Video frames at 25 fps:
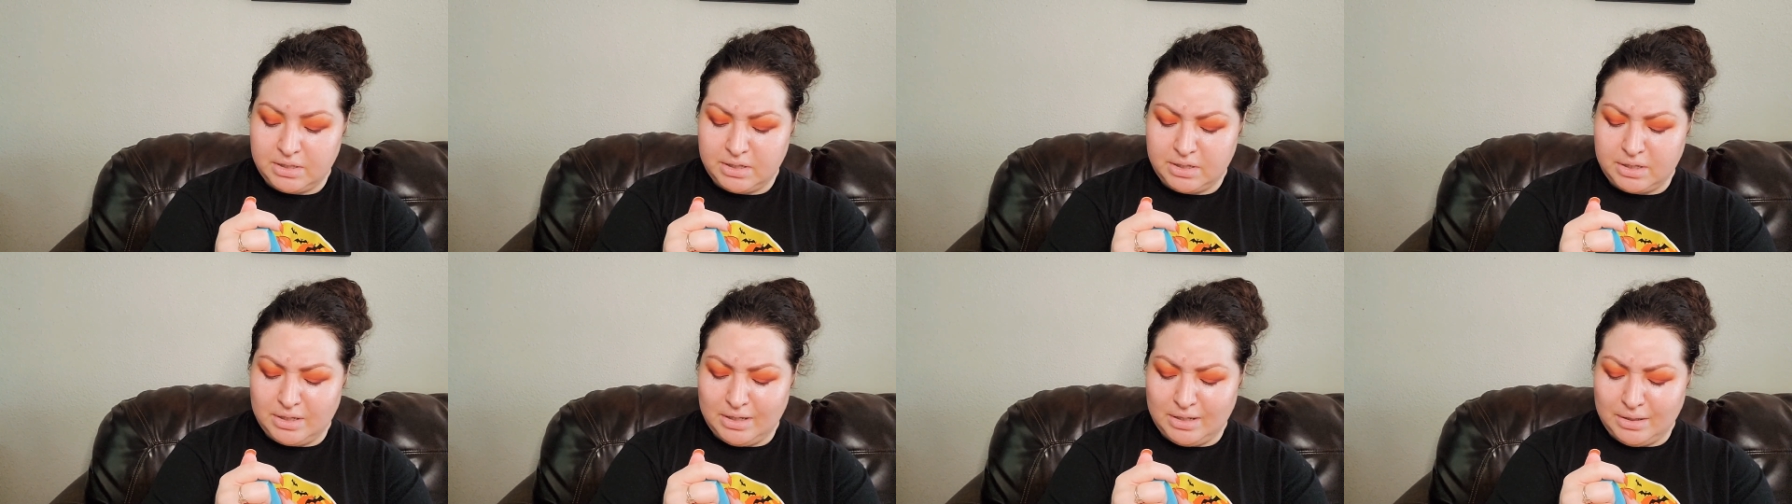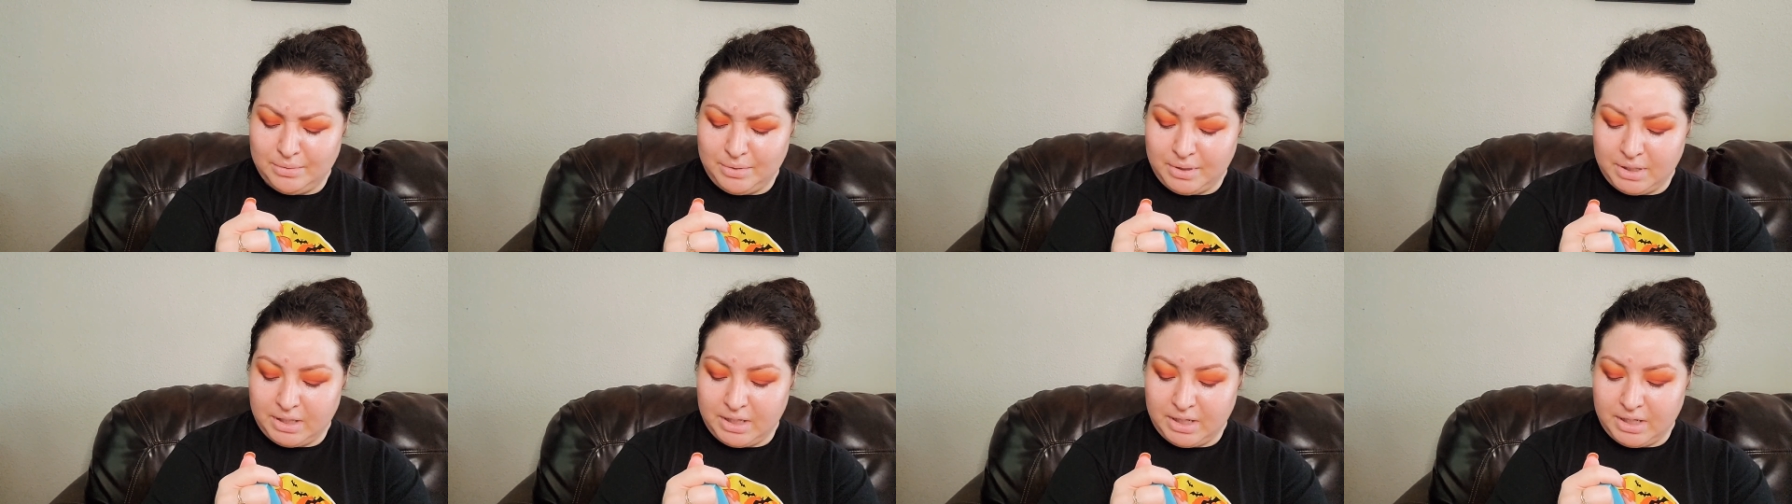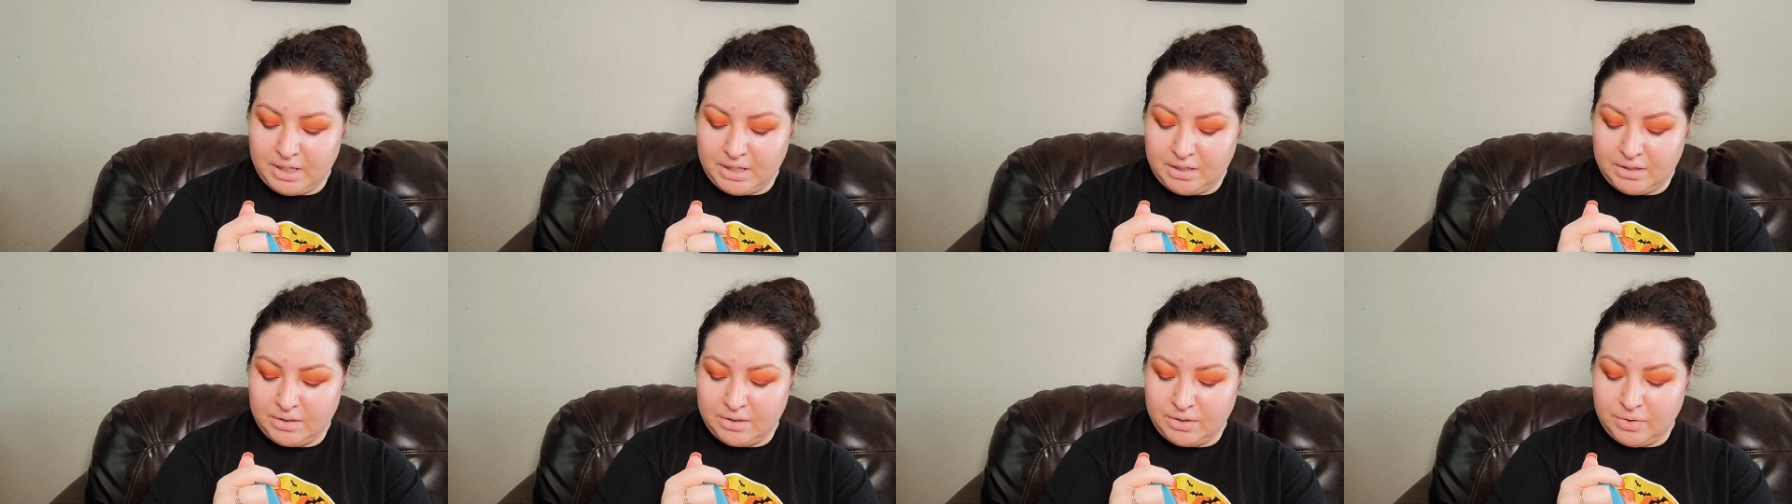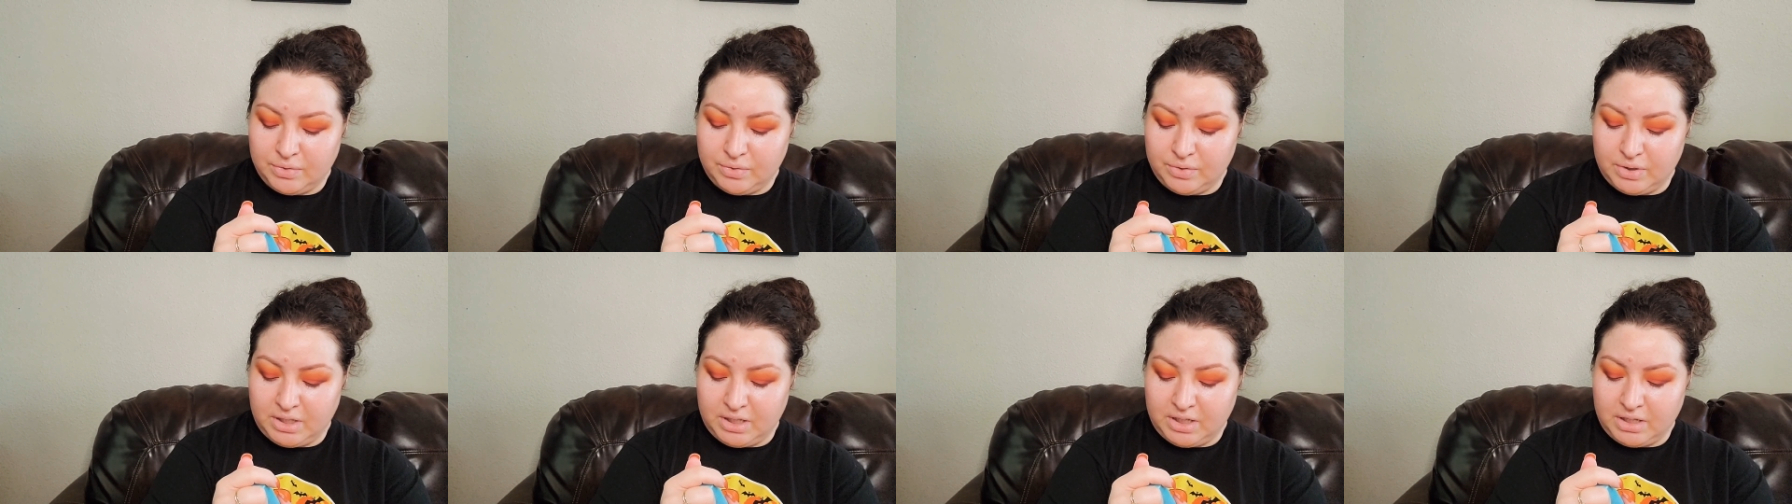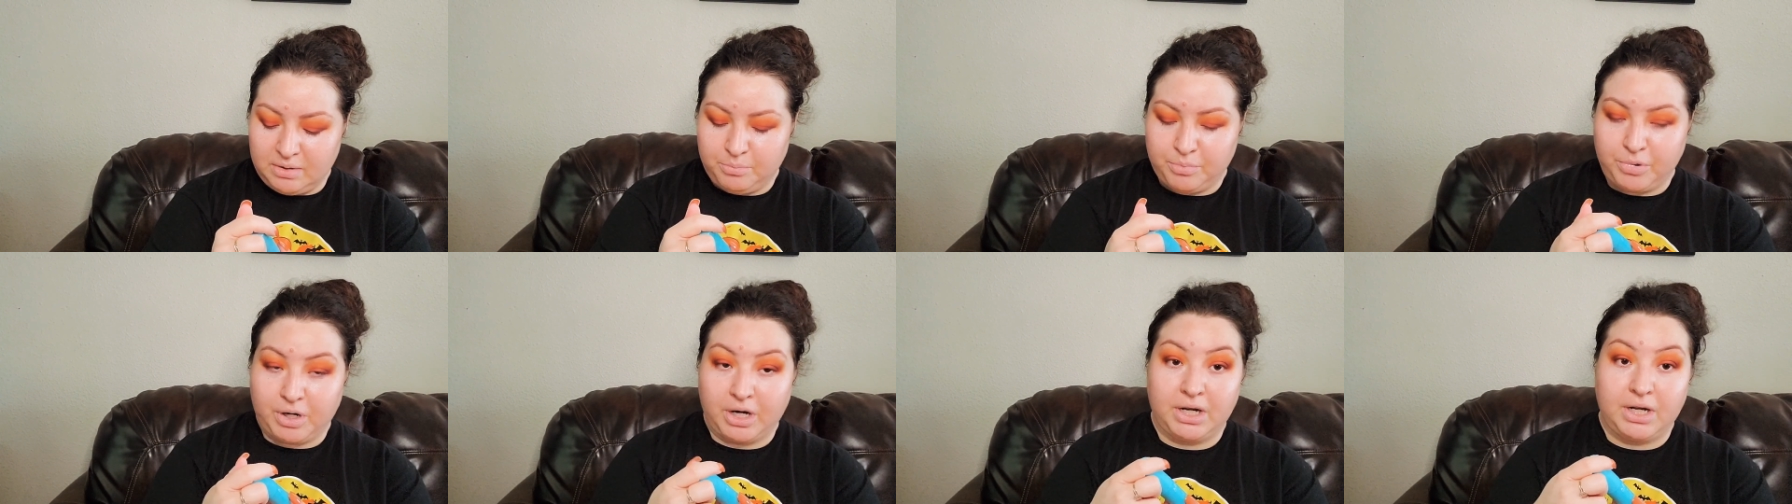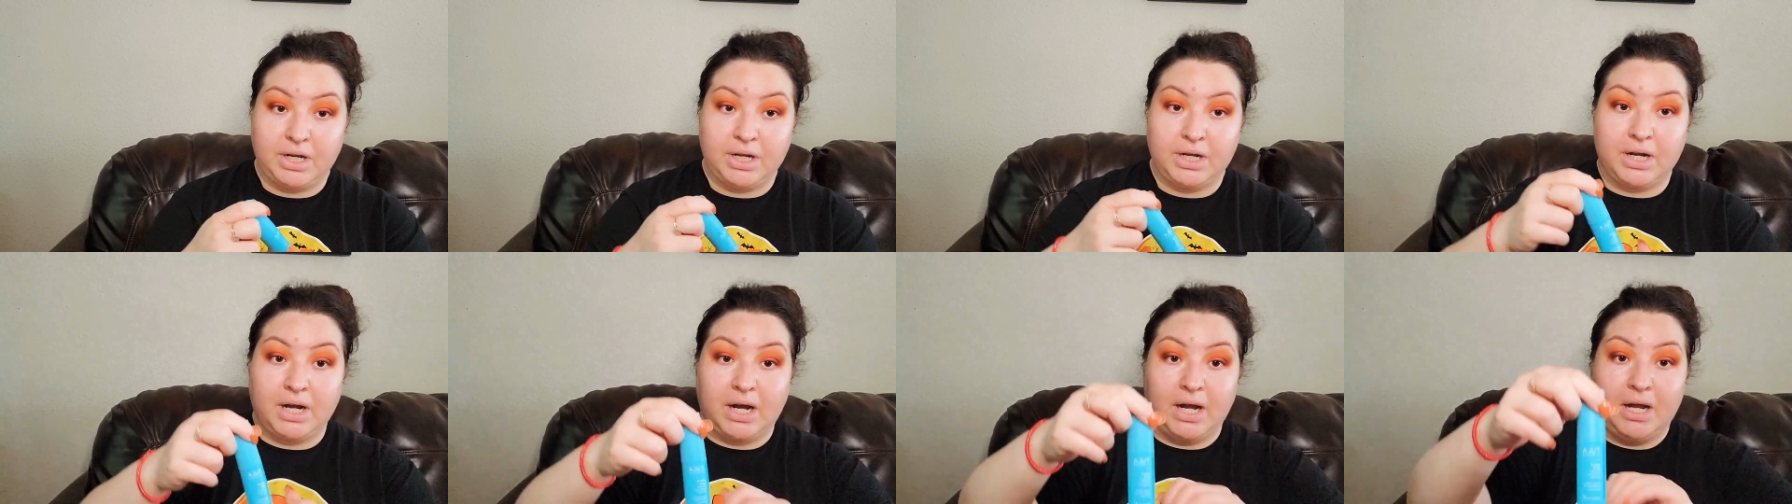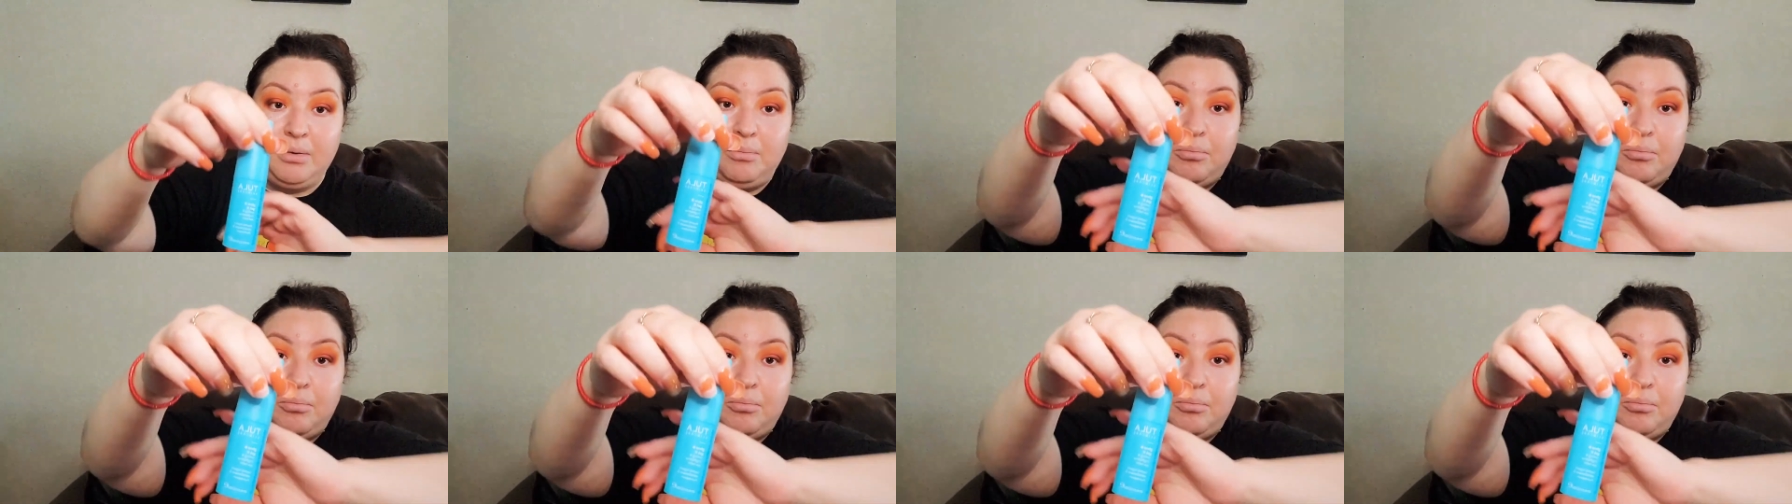Glow and Get It Cooling and Brightening Eye